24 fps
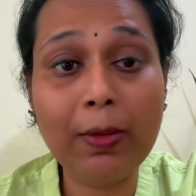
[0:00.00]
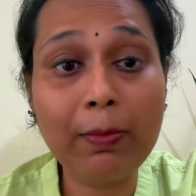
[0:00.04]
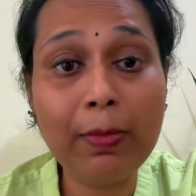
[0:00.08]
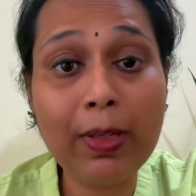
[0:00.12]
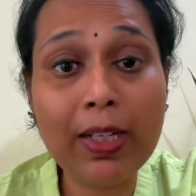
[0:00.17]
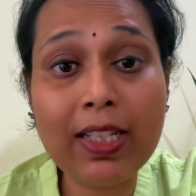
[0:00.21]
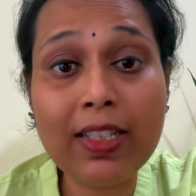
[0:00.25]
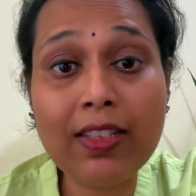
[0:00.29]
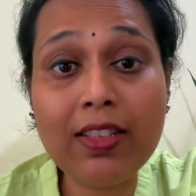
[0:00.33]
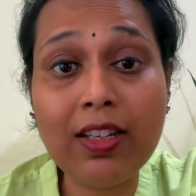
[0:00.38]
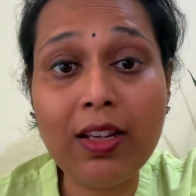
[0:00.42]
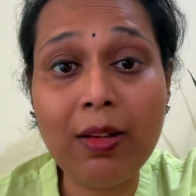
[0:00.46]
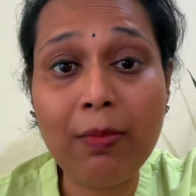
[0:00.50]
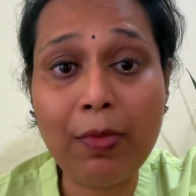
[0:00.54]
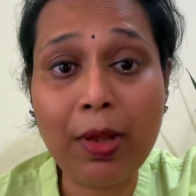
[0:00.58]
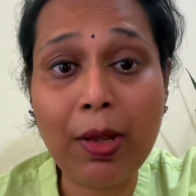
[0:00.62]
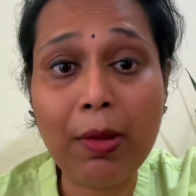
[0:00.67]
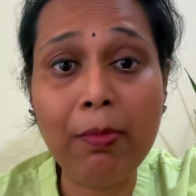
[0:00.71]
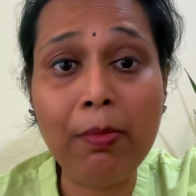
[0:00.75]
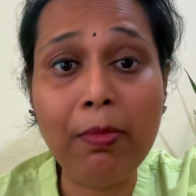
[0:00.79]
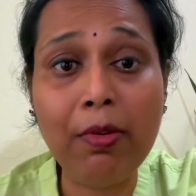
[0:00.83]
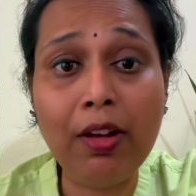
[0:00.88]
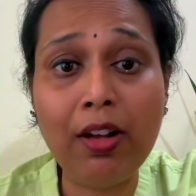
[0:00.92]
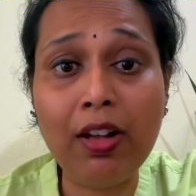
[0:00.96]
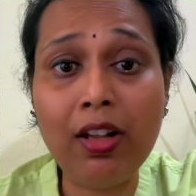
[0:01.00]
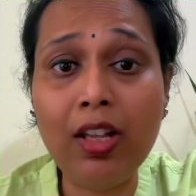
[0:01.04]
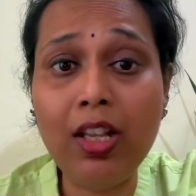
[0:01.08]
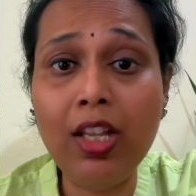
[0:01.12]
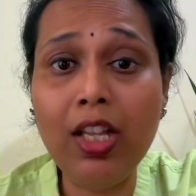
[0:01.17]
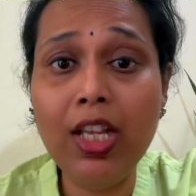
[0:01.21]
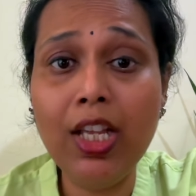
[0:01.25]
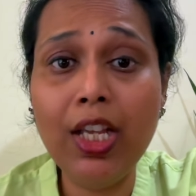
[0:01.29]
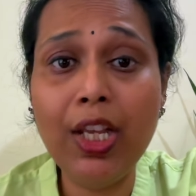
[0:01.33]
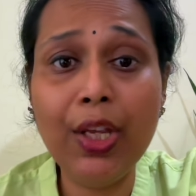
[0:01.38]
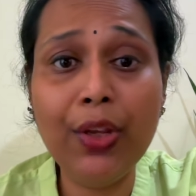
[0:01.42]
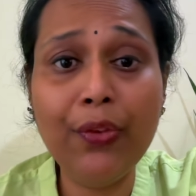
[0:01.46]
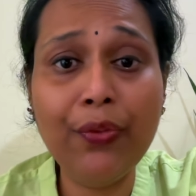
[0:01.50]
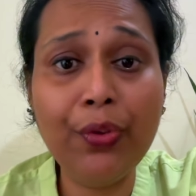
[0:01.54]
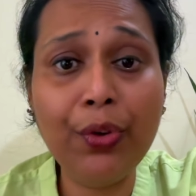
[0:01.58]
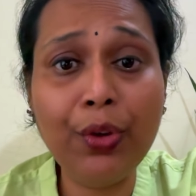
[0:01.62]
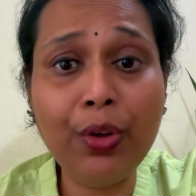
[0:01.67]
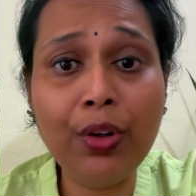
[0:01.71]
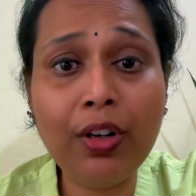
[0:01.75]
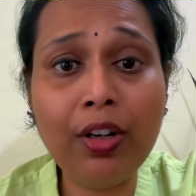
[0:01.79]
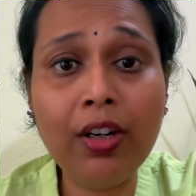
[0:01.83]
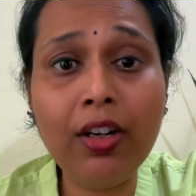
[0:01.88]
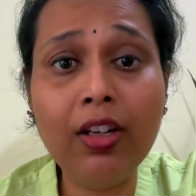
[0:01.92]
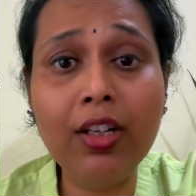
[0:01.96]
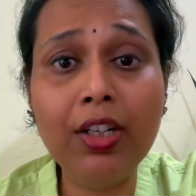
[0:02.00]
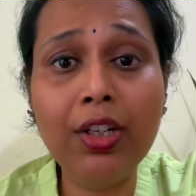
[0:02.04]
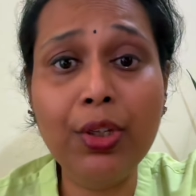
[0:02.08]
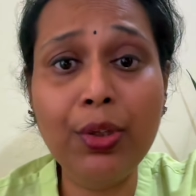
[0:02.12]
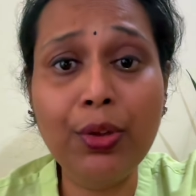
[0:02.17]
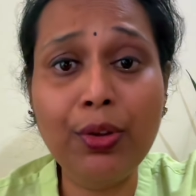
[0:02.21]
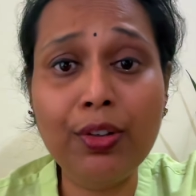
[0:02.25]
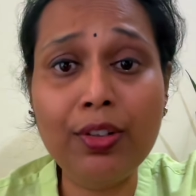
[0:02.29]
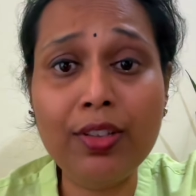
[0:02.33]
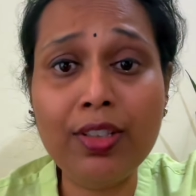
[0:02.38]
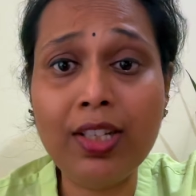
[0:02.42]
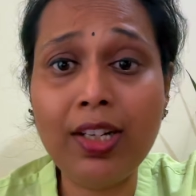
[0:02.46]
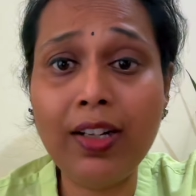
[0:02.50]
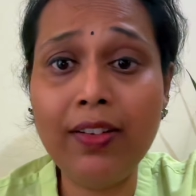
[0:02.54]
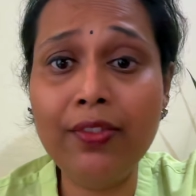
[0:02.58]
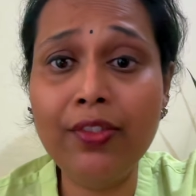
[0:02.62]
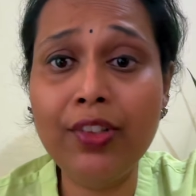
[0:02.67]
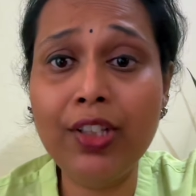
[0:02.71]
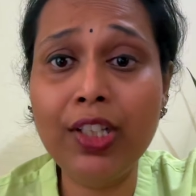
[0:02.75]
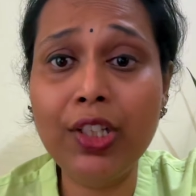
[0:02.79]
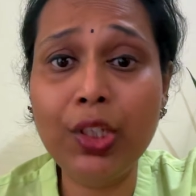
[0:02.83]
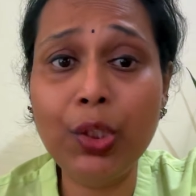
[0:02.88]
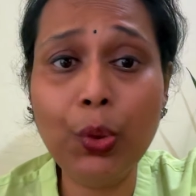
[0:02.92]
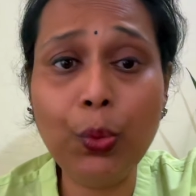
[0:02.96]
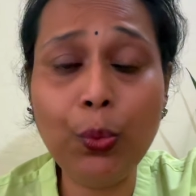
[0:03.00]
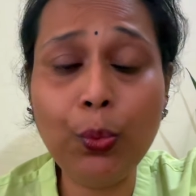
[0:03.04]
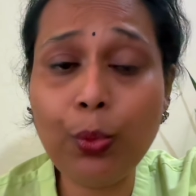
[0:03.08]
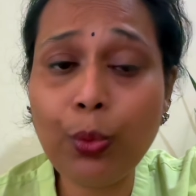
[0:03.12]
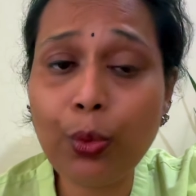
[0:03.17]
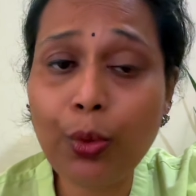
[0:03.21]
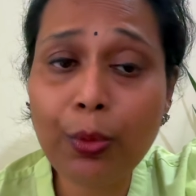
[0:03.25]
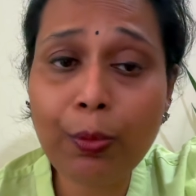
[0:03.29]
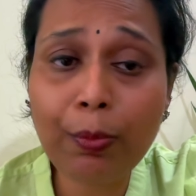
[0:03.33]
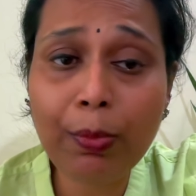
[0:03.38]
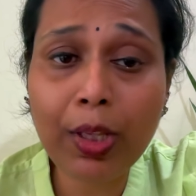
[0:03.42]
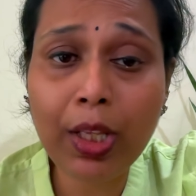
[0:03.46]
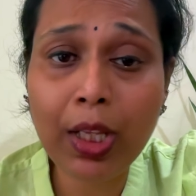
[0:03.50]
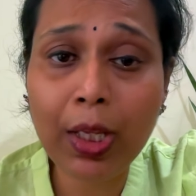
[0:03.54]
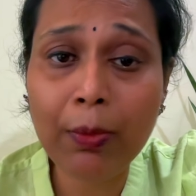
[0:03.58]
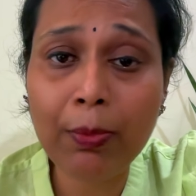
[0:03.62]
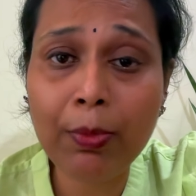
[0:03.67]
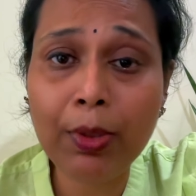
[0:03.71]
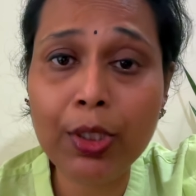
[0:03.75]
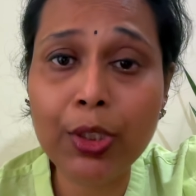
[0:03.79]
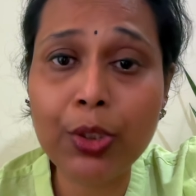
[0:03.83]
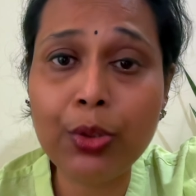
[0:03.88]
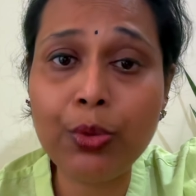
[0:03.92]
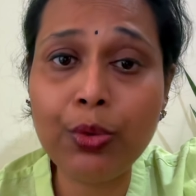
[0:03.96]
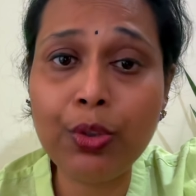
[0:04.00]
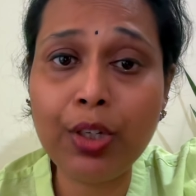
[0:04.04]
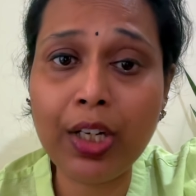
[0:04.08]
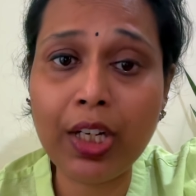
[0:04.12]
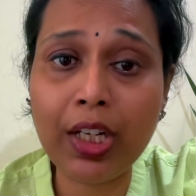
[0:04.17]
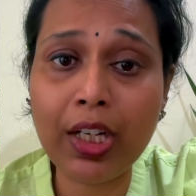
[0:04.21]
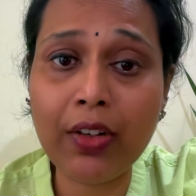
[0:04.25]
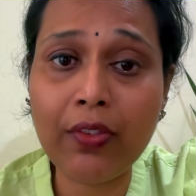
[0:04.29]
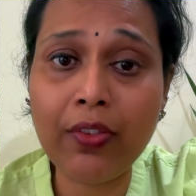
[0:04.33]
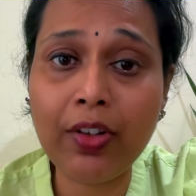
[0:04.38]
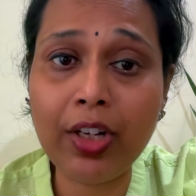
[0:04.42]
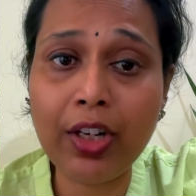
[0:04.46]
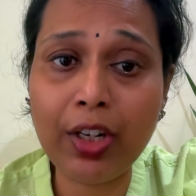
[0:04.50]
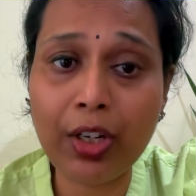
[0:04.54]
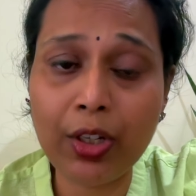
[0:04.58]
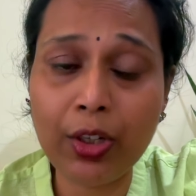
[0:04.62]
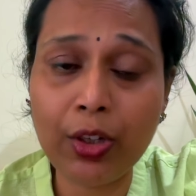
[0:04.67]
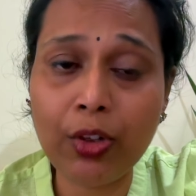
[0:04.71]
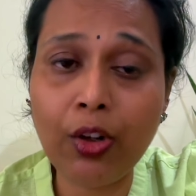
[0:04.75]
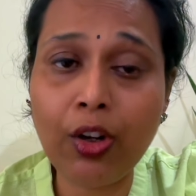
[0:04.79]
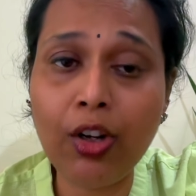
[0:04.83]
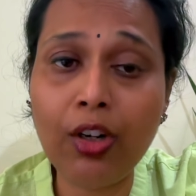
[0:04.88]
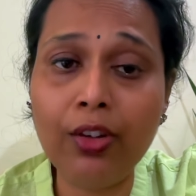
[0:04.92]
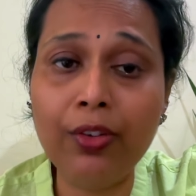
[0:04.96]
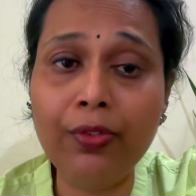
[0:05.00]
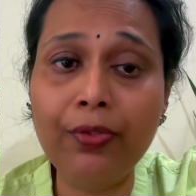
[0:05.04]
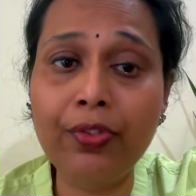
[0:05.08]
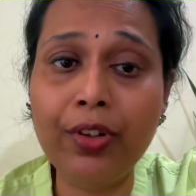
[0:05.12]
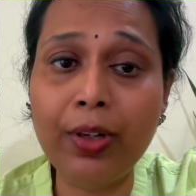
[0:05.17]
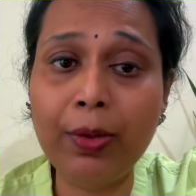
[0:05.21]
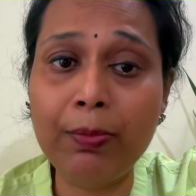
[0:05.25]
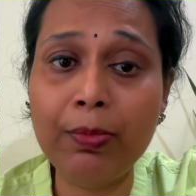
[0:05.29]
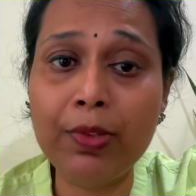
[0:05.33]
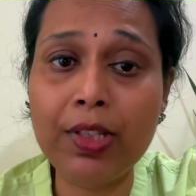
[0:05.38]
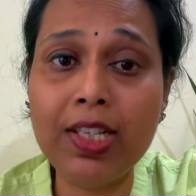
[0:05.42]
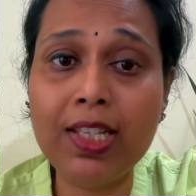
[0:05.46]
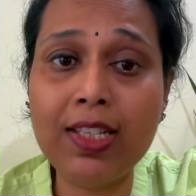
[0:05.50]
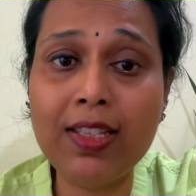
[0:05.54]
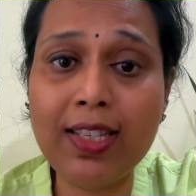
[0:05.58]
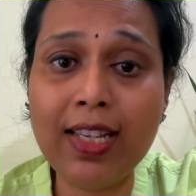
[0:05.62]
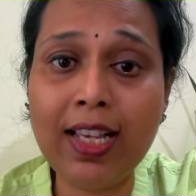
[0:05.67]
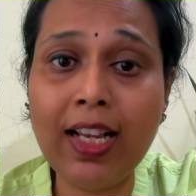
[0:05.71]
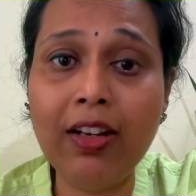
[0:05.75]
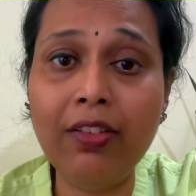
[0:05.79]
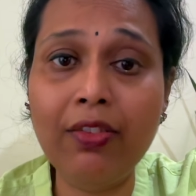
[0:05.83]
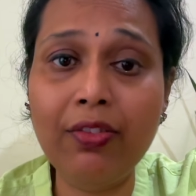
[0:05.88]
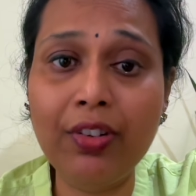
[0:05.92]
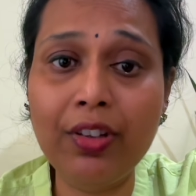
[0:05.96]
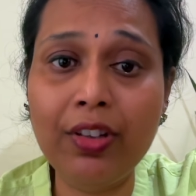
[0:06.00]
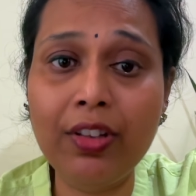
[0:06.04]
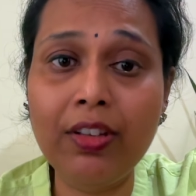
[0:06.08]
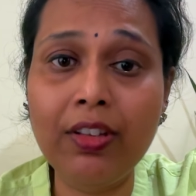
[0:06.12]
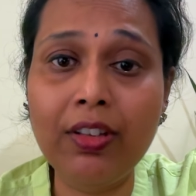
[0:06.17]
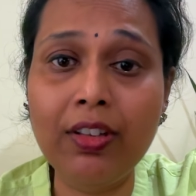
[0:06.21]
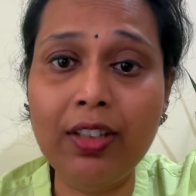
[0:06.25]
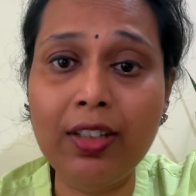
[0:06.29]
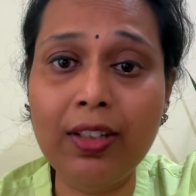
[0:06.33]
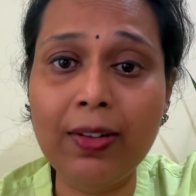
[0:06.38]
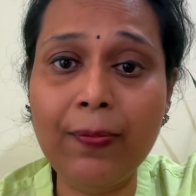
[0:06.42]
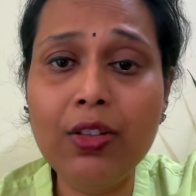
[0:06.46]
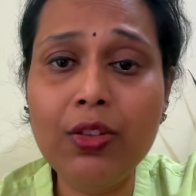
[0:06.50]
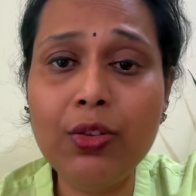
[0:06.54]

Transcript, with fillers: Please remember, if you hurt yourself, then you won't be able to recover at all from the self hurt.